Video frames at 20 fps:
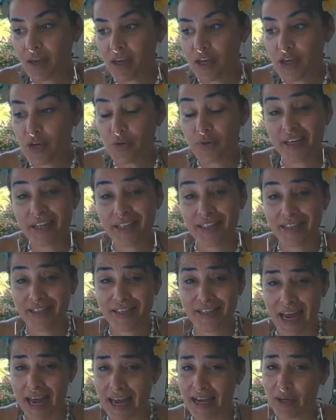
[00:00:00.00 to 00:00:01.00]
You can
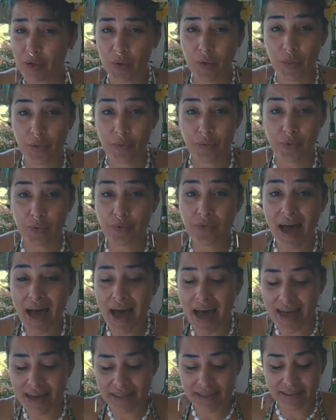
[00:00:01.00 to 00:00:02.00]
cycle through
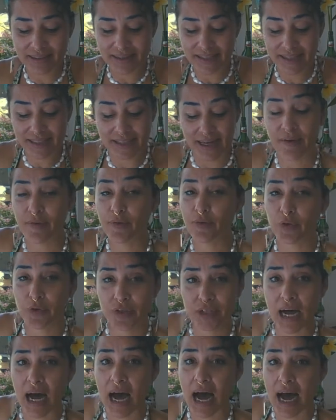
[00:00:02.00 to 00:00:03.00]
that several
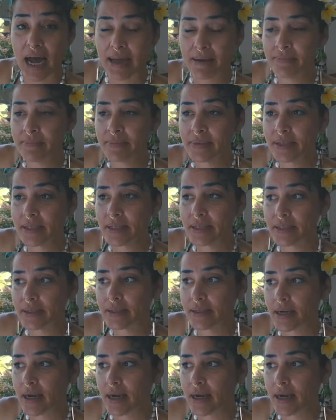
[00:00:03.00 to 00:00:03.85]
times.